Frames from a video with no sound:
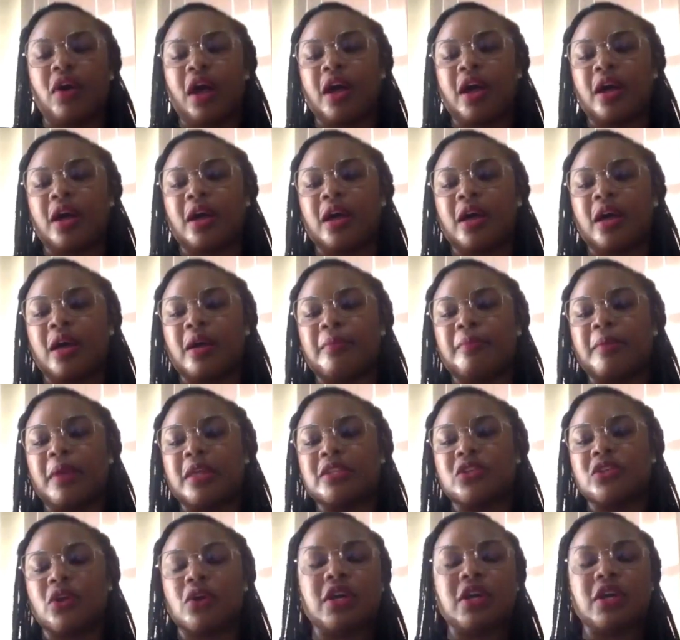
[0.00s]

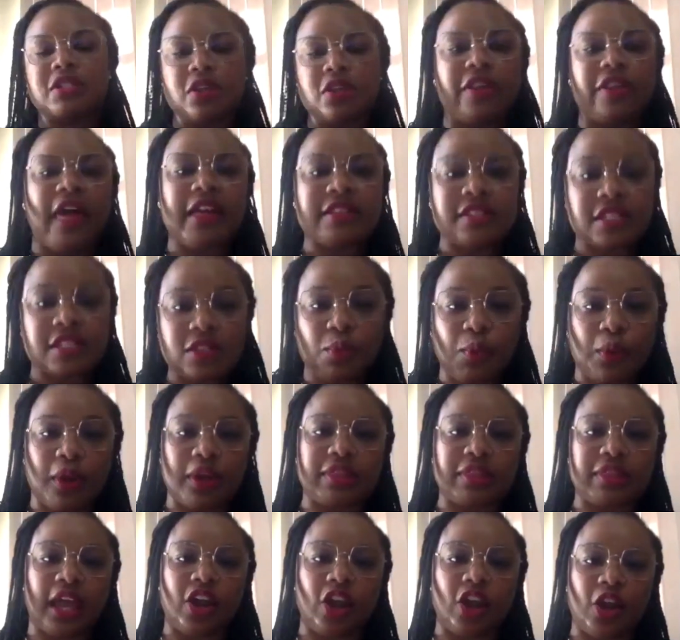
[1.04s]
And so that's the work
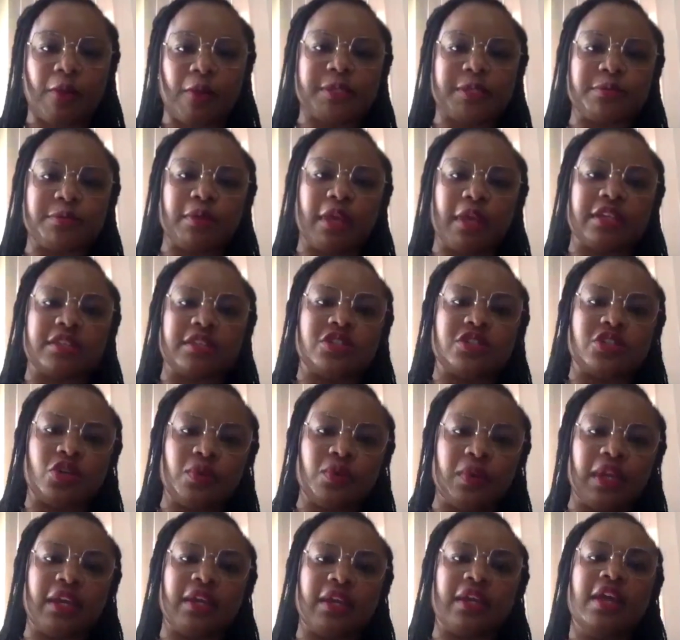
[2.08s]
that CURB is
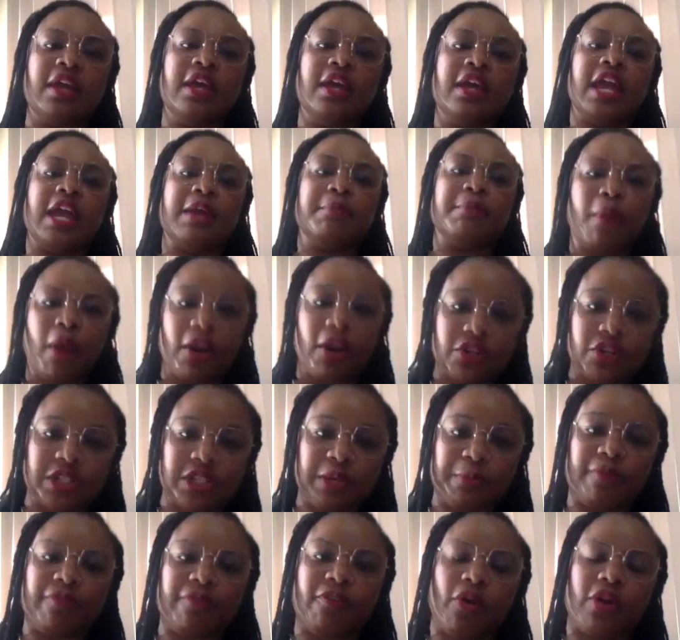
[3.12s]
doing, in
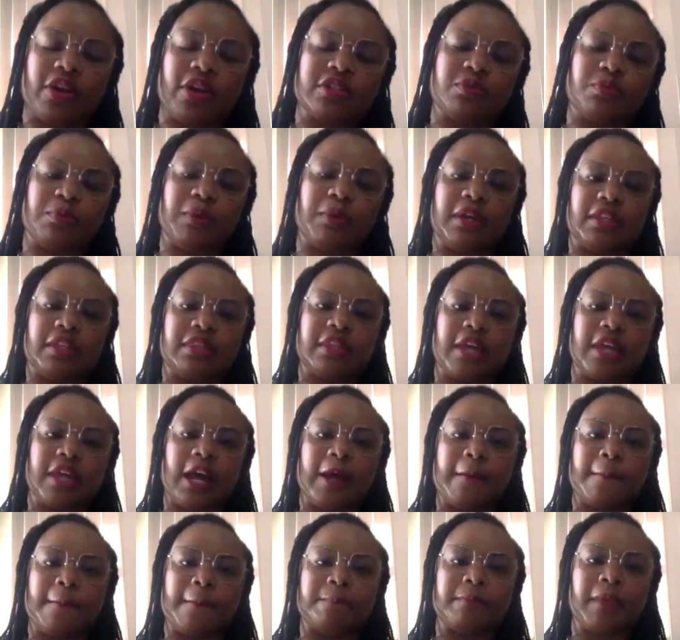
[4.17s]
partnership, of course, with
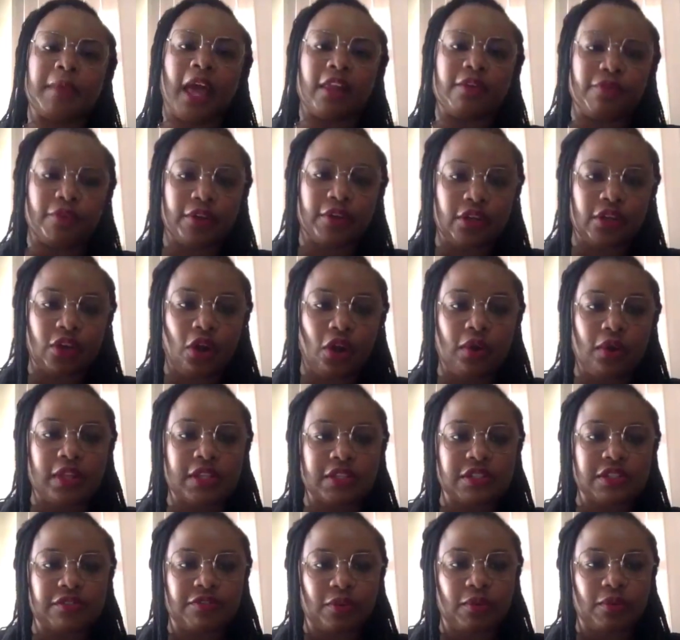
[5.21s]
California
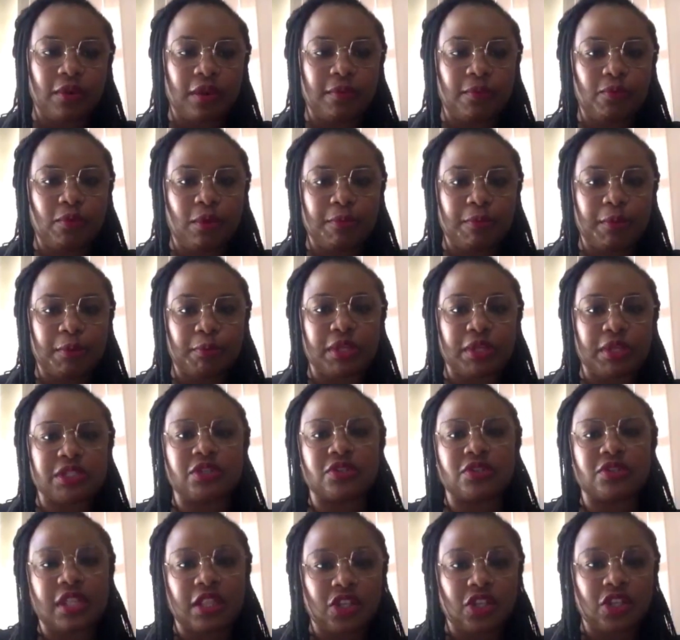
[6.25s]
Coalition for Women
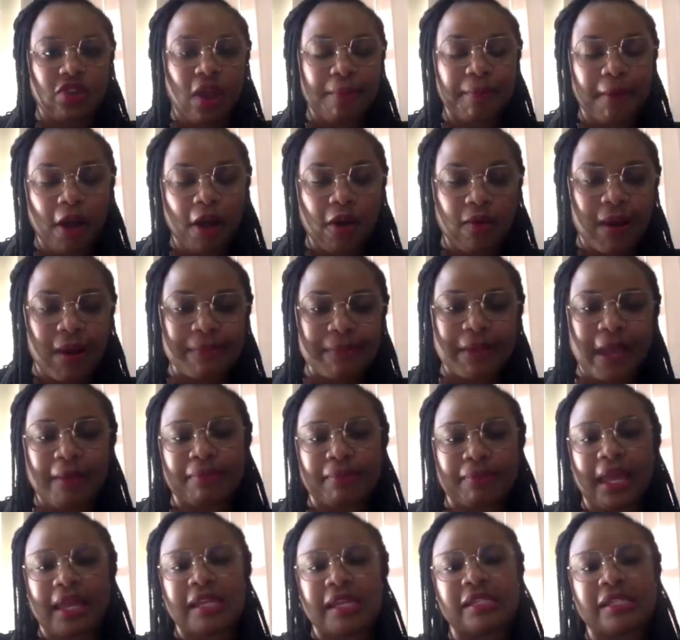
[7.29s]
Prisoners and the Drop LWAP
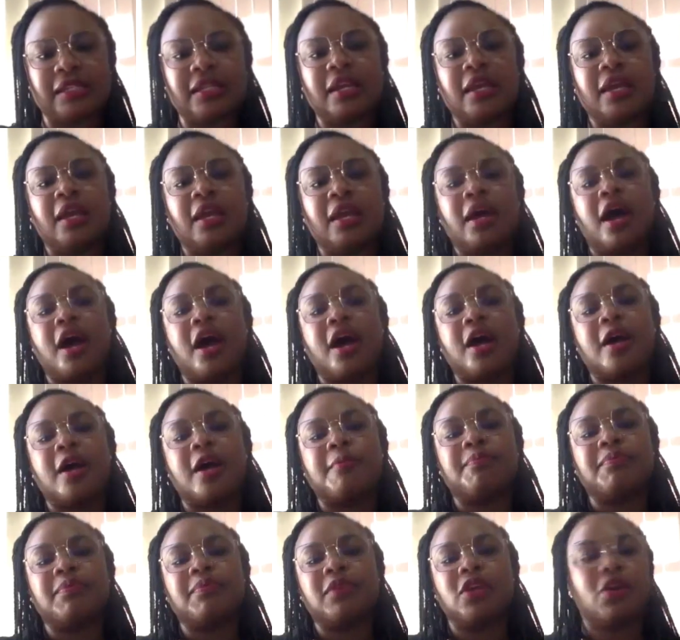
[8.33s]
campaign,
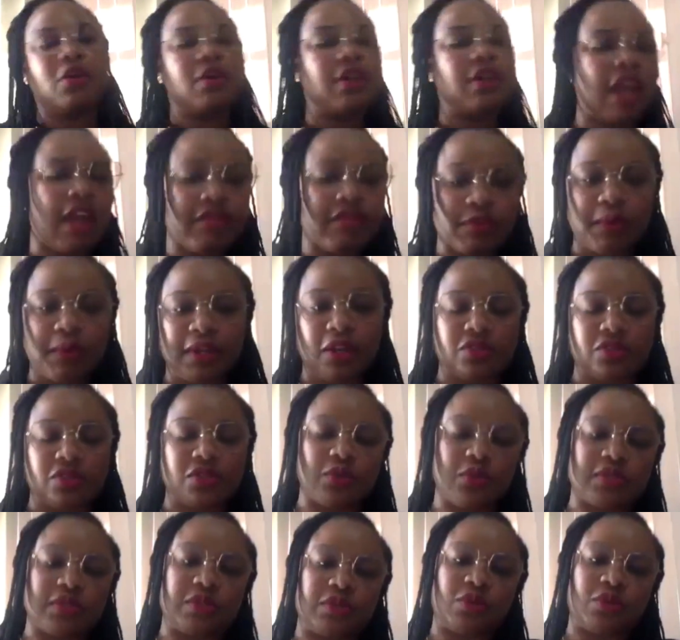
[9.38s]
you know, and everyone else
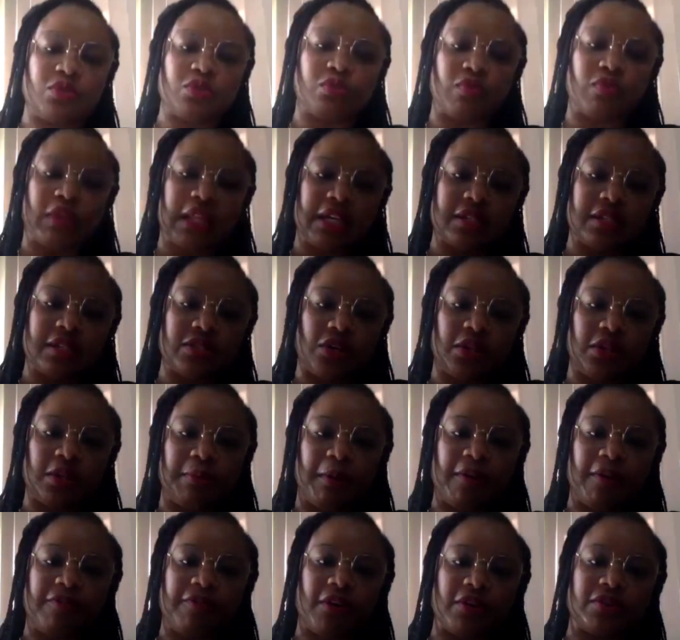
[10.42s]
who's really concerned
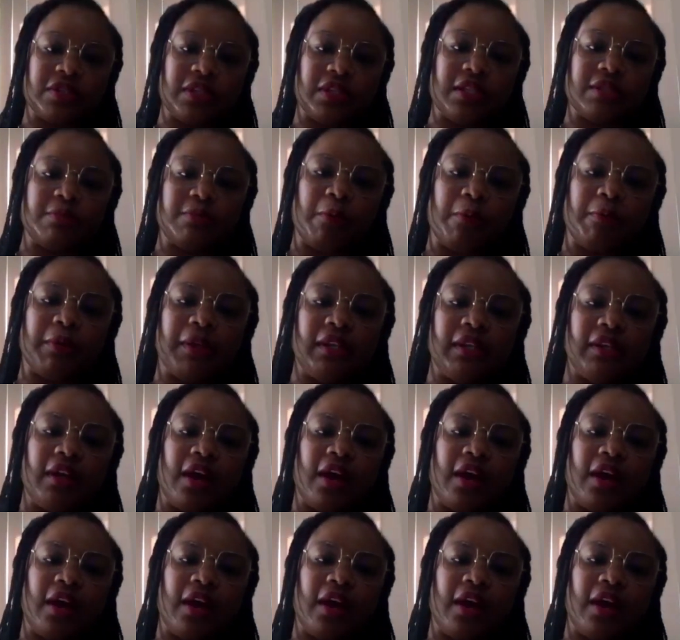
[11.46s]
about folks in this moment.